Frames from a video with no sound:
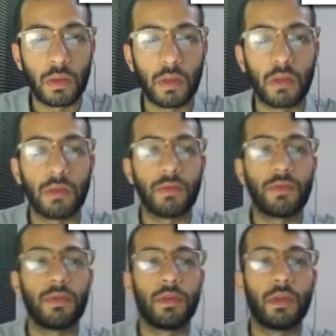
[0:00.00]
of
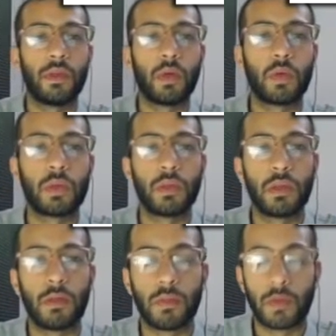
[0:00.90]
the total
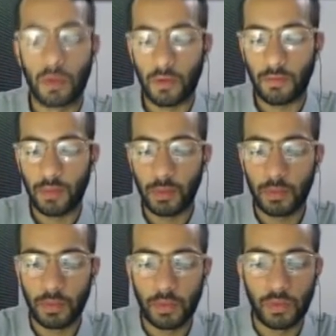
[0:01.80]
number of
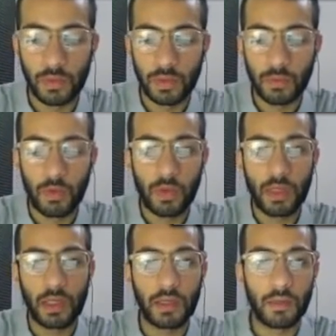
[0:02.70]
people who were
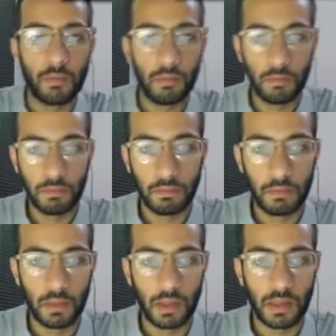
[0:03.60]
smoking,
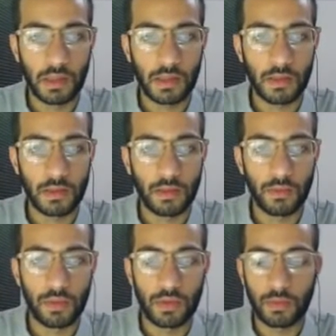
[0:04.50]
plus
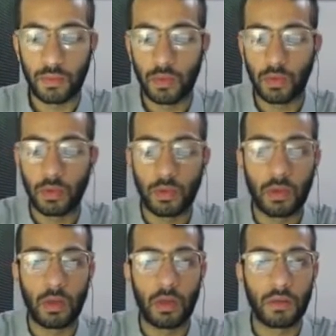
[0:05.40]
the
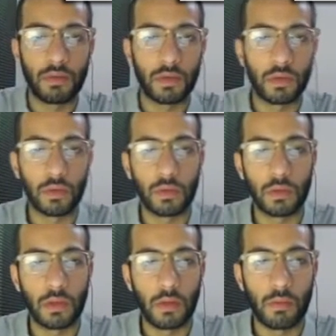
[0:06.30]
reciprocal of the
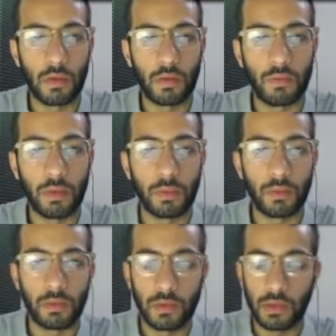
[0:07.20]
total number of
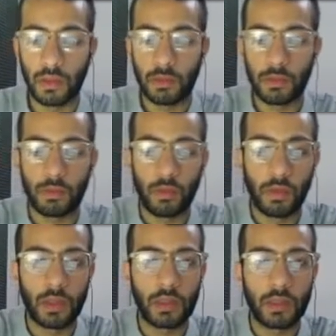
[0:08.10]
people who stopped
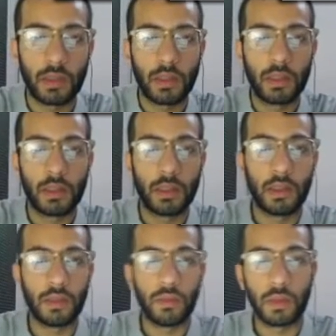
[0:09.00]
smoking.
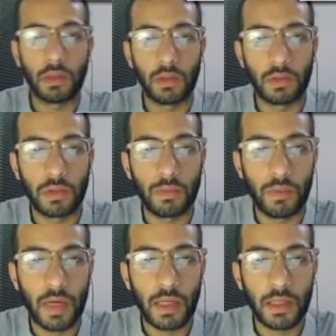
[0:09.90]
And then we close the
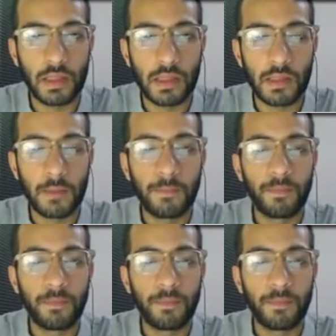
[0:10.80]
brackets.